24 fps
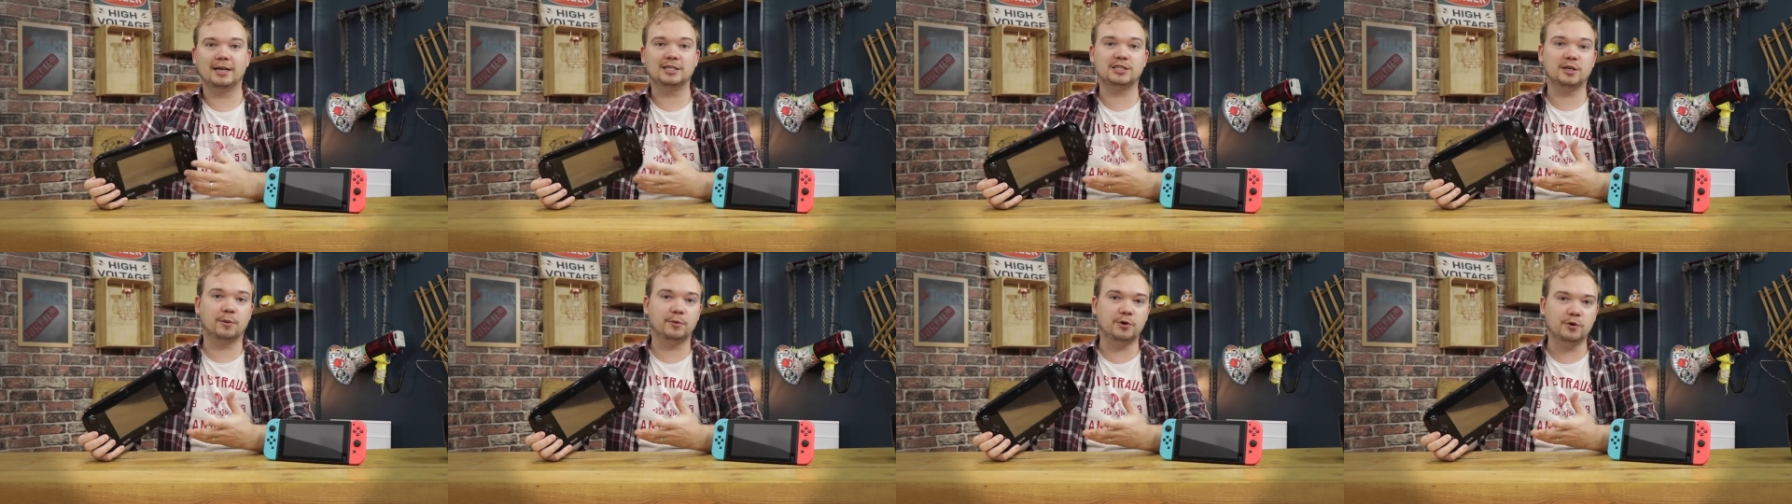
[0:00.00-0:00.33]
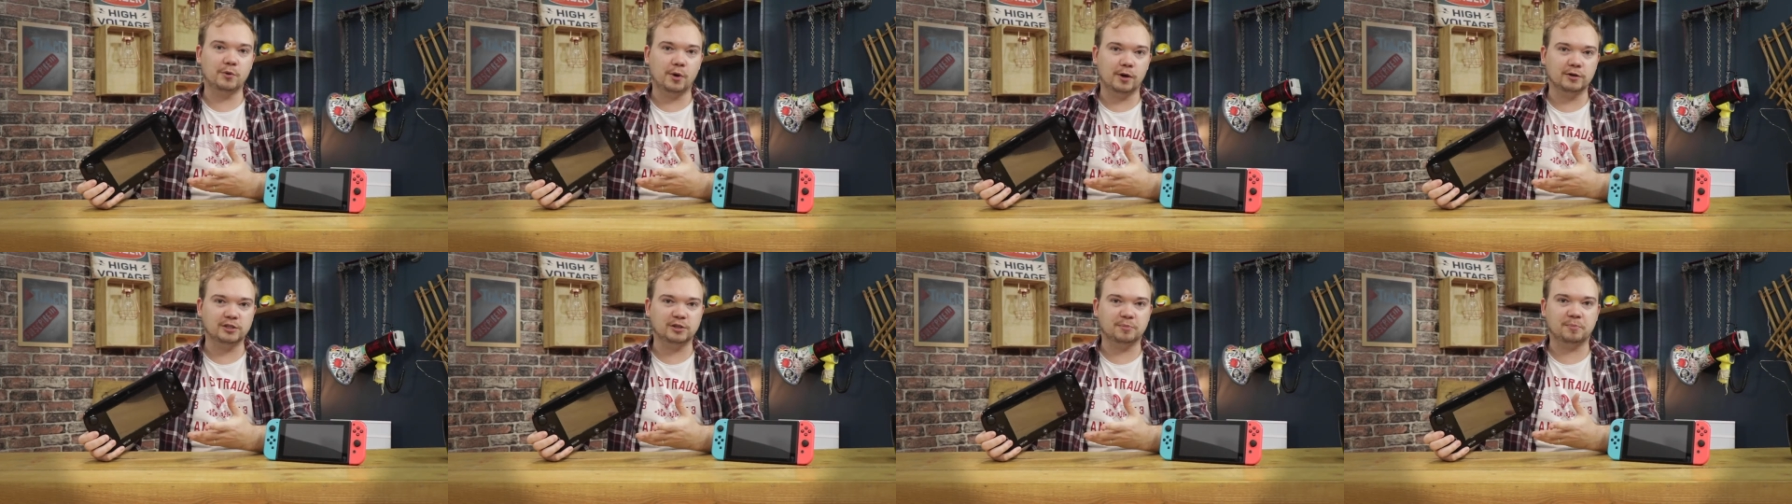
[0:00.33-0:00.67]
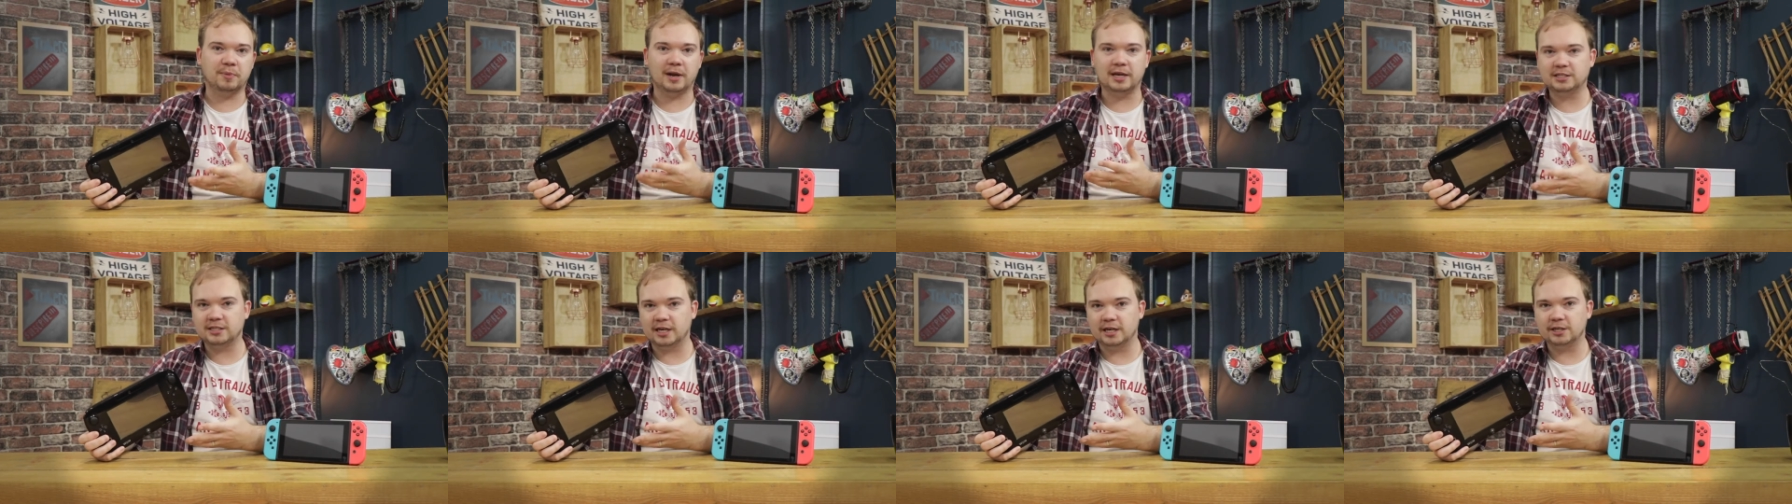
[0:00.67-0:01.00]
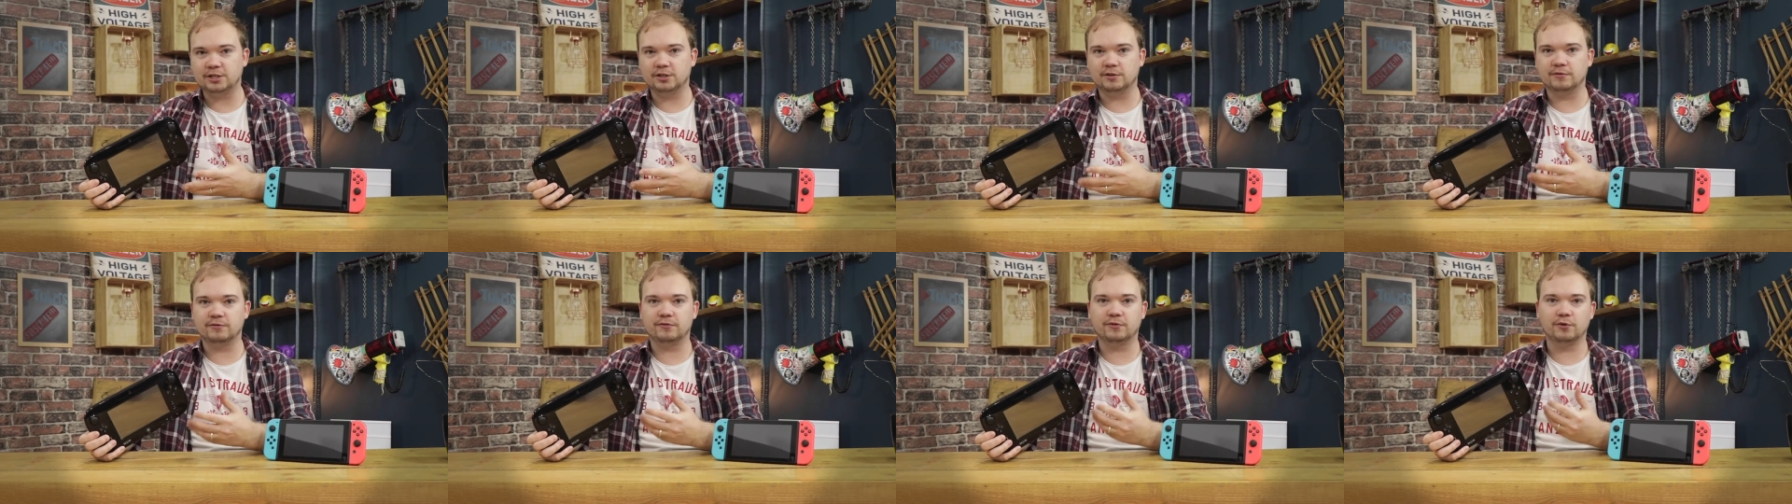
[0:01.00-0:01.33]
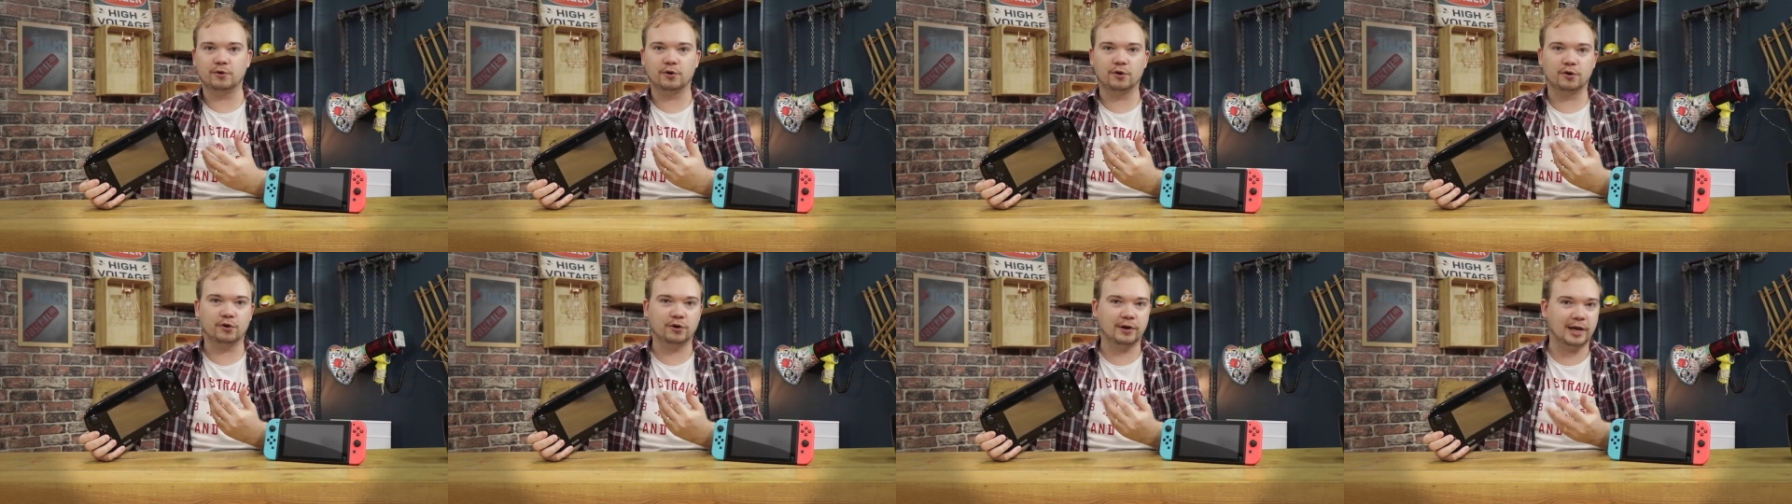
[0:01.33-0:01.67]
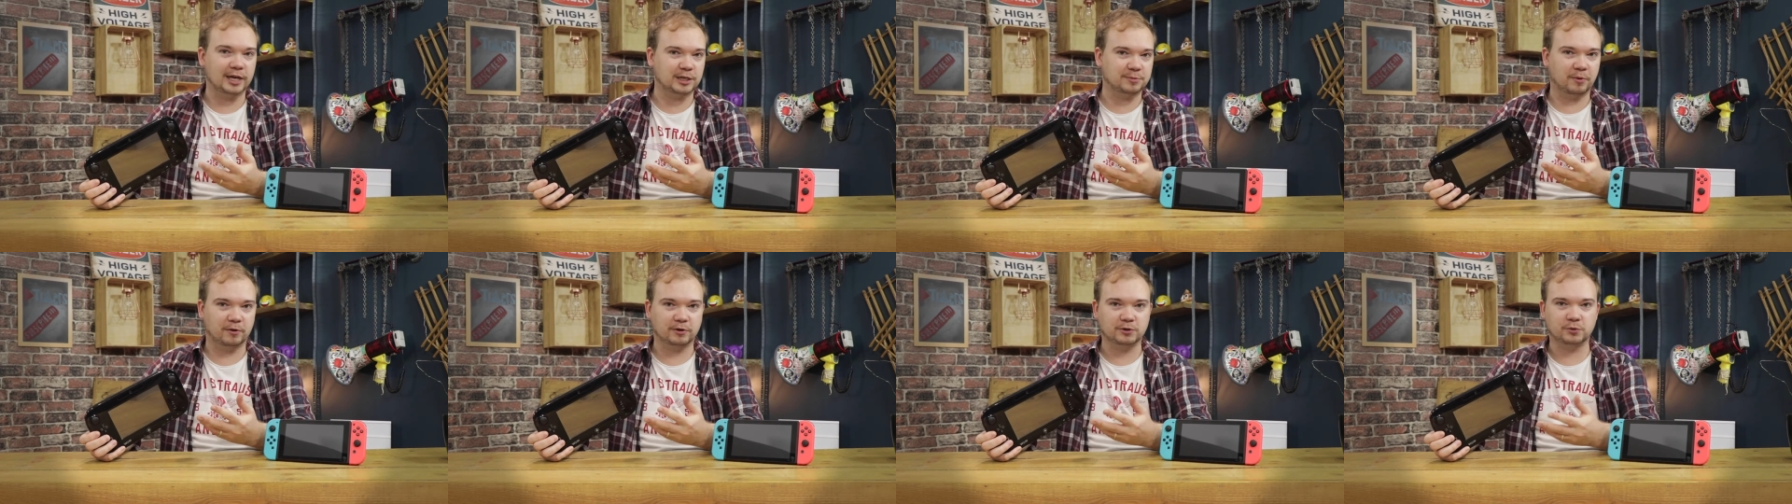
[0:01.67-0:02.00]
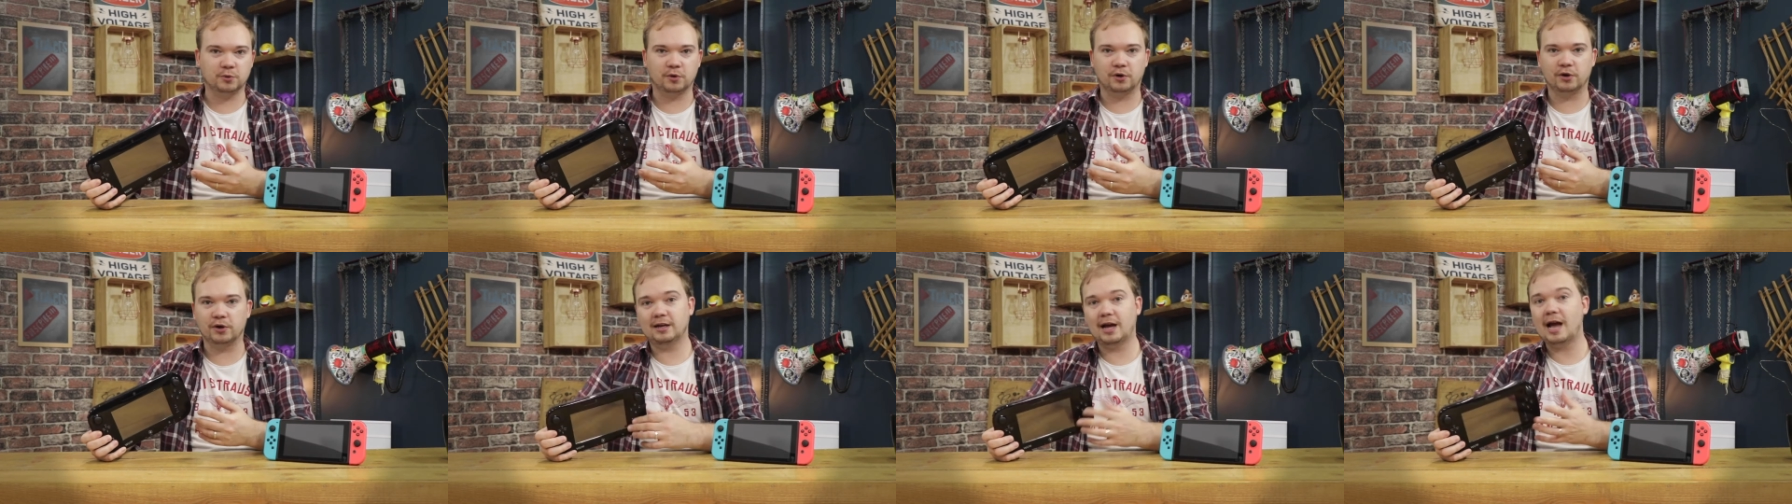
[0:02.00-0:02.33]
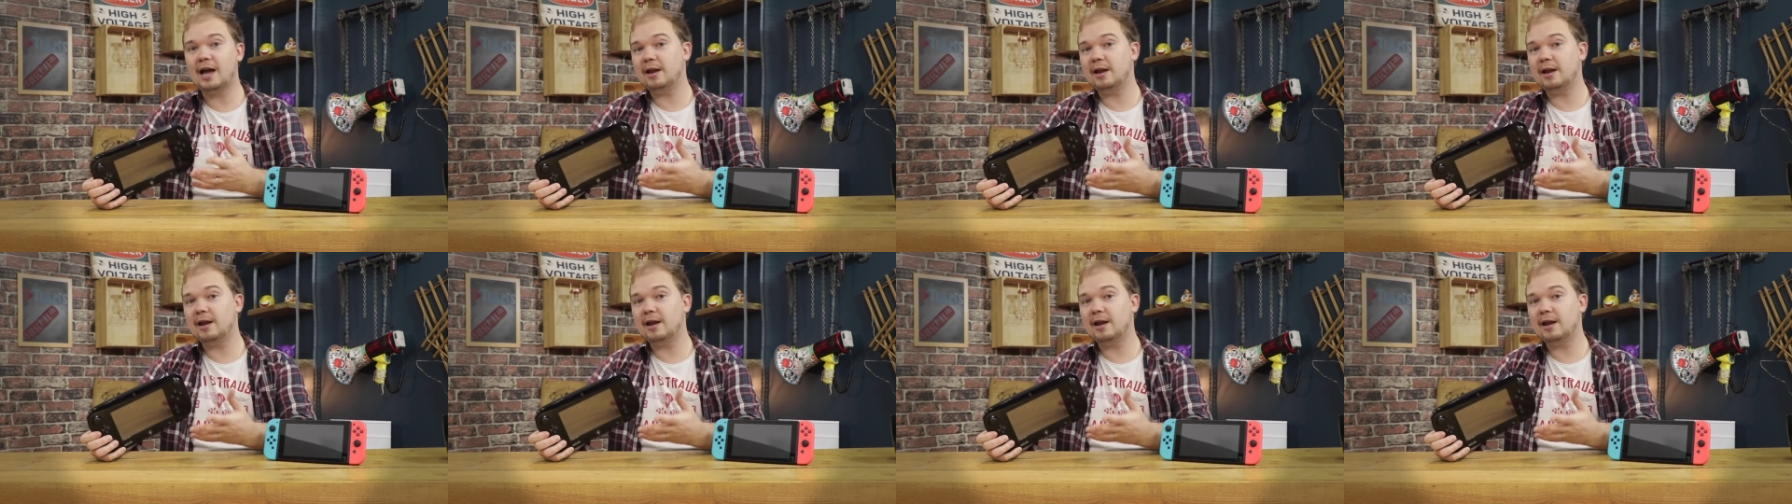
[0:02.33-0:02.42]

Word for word: And as someone who owns a PlayStation 4, an Xbox One,